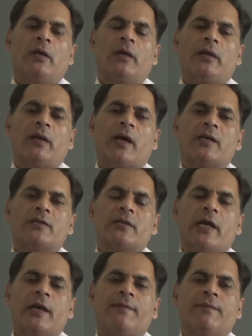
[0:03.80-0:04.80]
In last
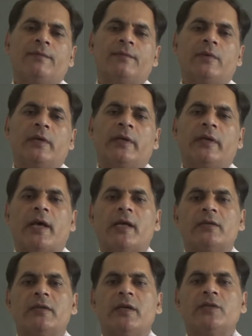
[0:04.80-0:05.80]

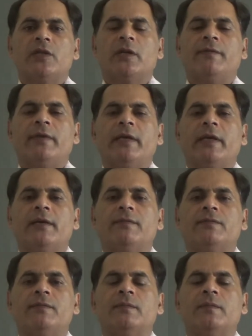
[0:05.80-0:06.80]
lecture, we
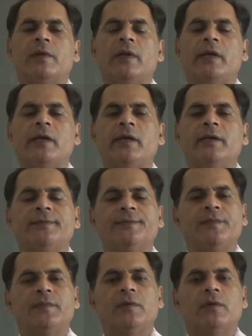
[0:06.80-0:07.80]
have learned
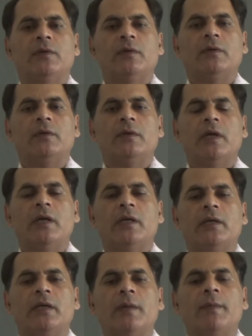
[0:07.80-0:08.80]

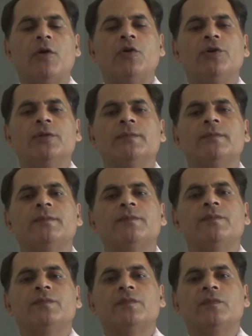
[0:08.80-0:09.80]
about
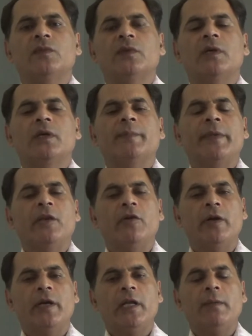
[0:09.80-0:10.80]
the
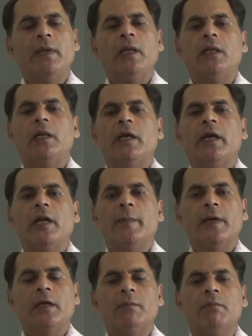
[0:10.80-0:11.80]
periodic table,
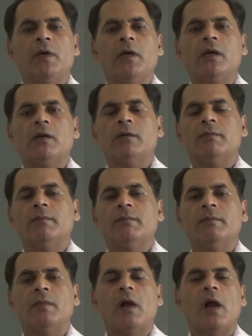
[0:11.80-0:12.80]
atomic number,
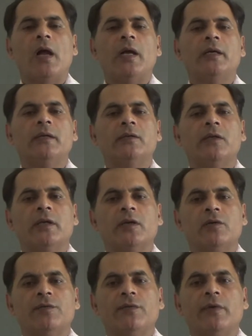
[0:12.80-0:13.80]
and their
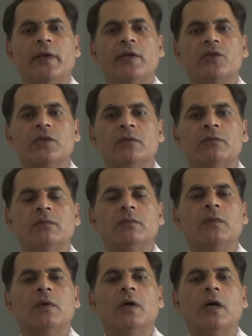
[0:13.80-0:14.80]

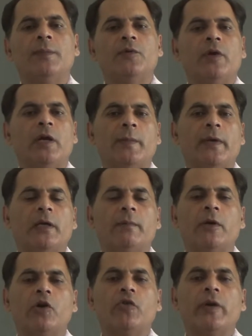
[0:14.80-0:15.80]
configuration up to atomic
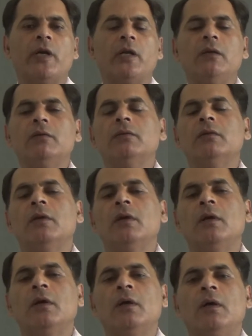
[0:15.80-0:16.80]
number 20,
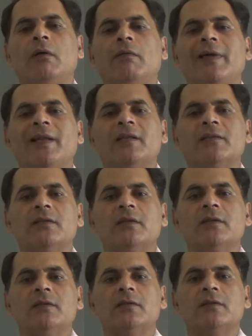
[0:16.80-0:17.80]

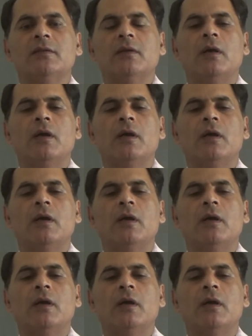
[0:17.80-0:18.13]
valencies,